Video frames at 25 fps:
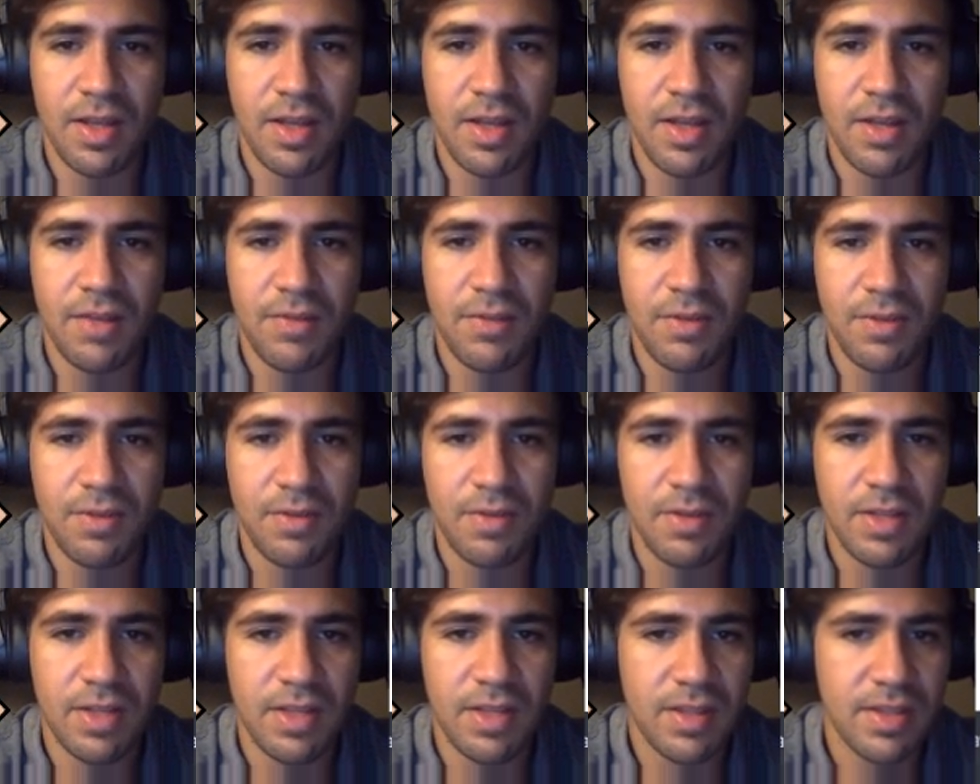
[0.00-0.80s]
if you
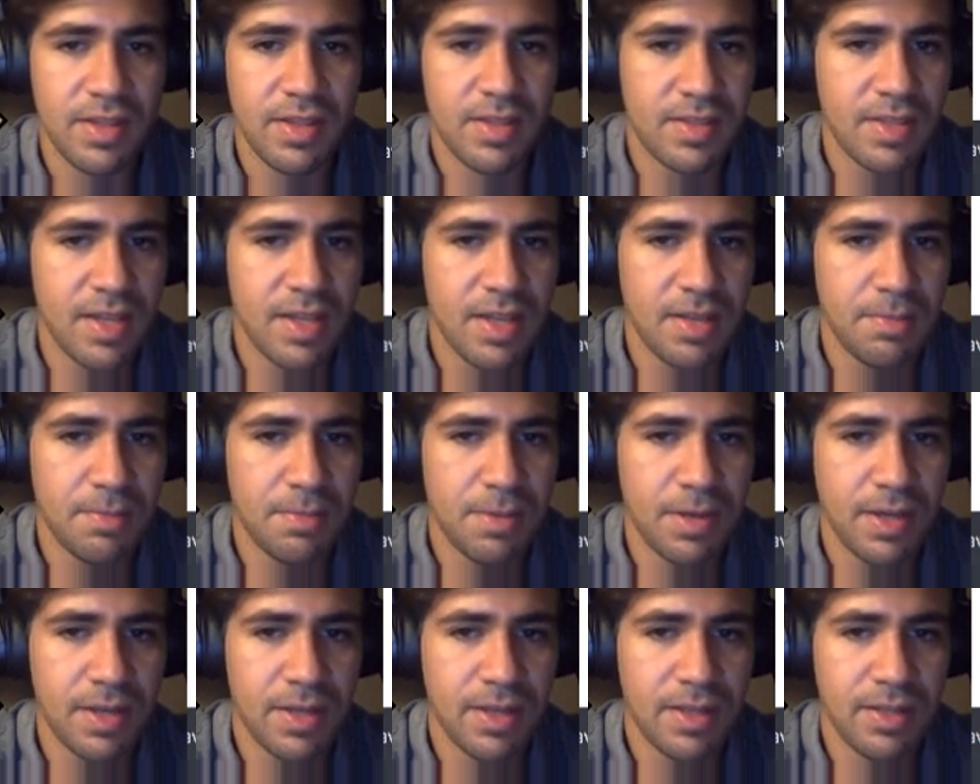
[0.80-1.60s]
click the send
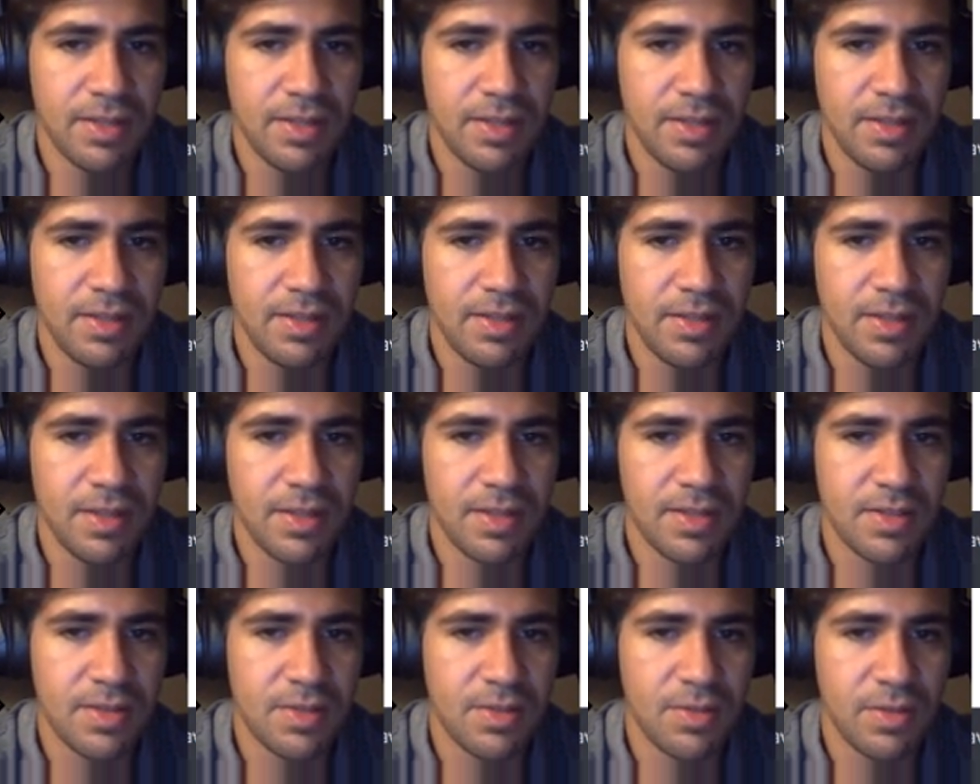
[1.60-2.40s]
button,
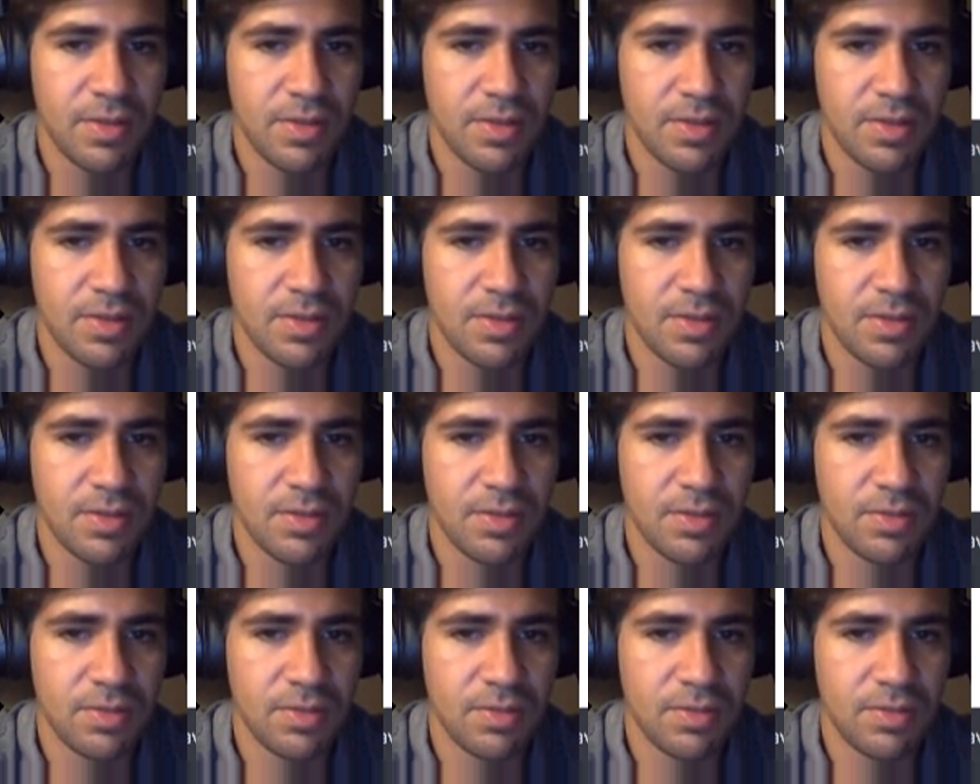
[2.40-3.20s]
it's going
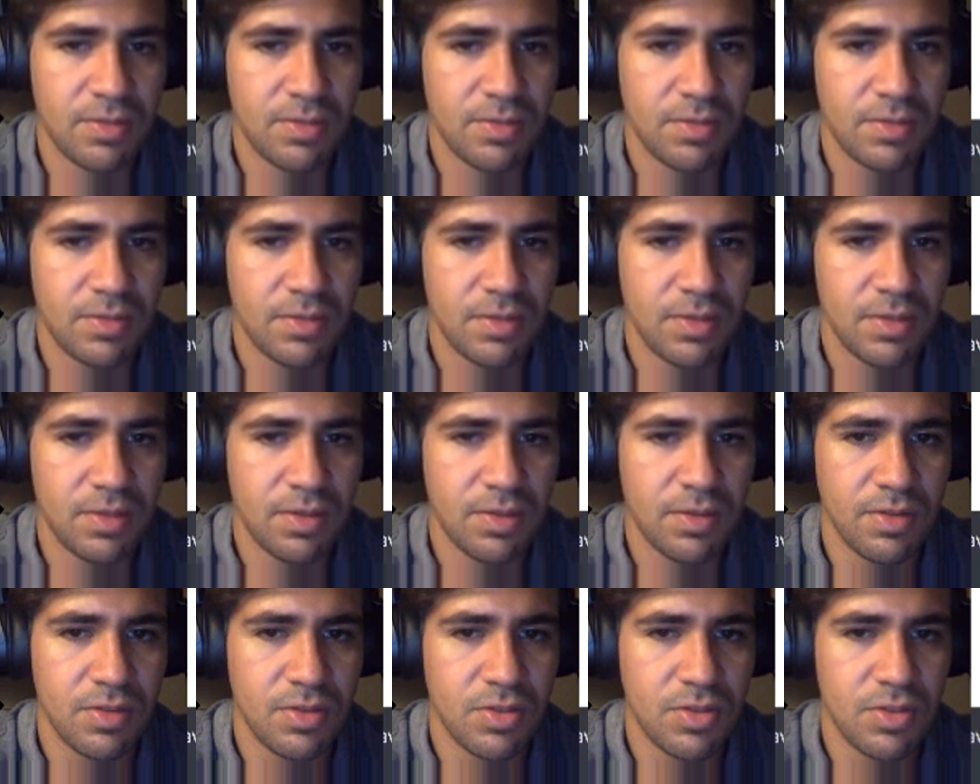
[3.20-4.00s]
to,
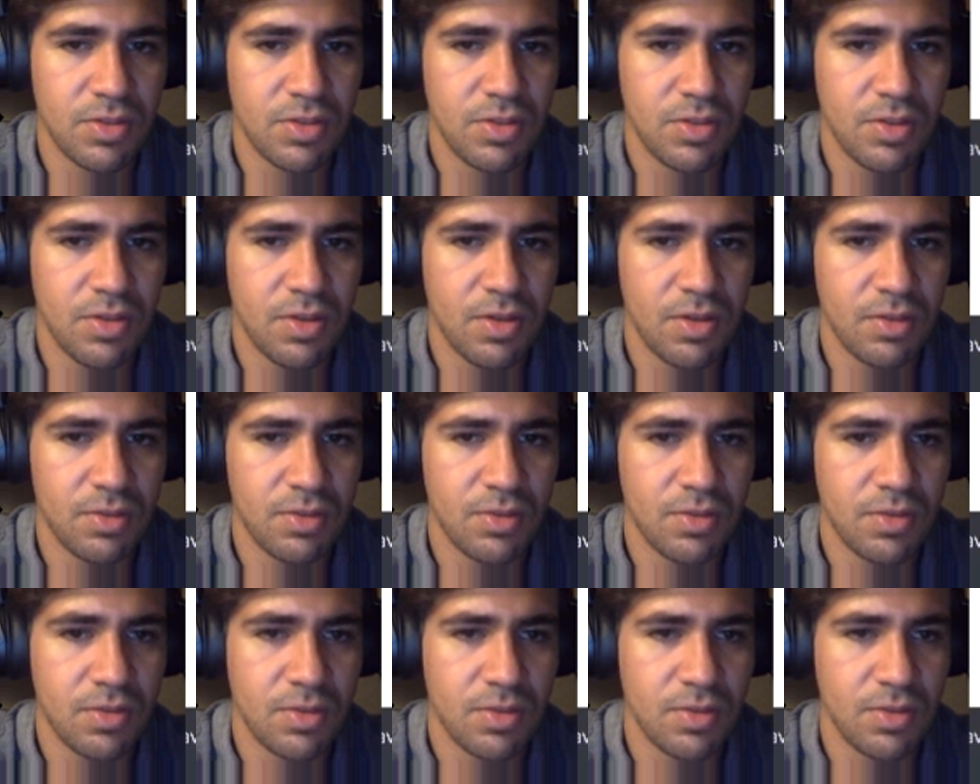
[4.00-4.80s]
or it should go
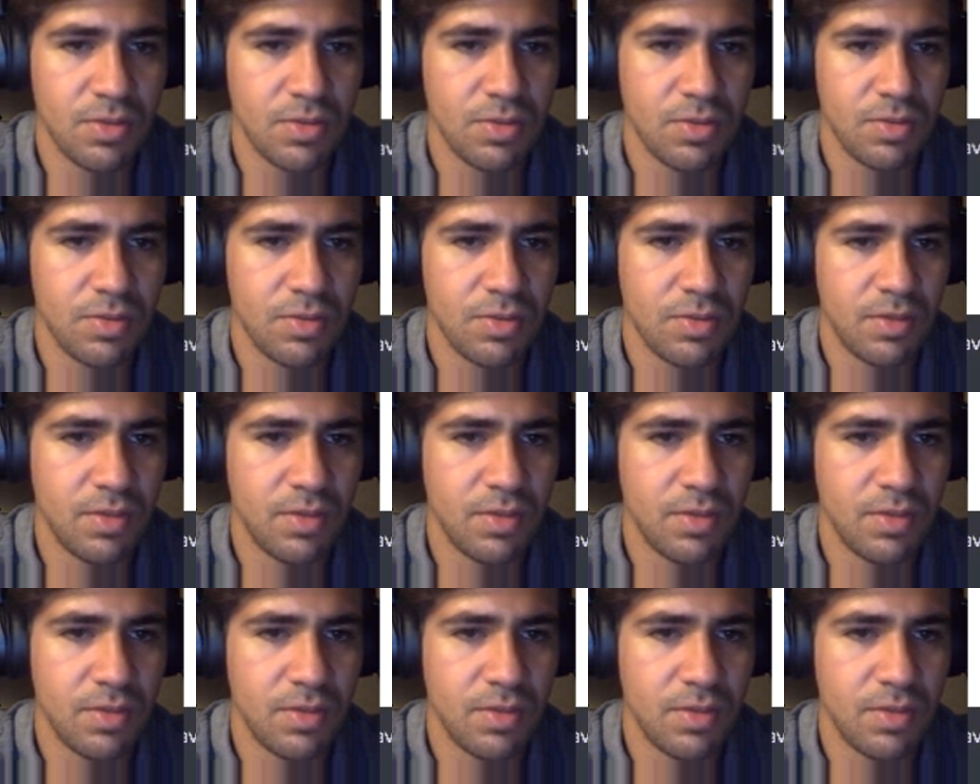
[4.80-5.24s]
to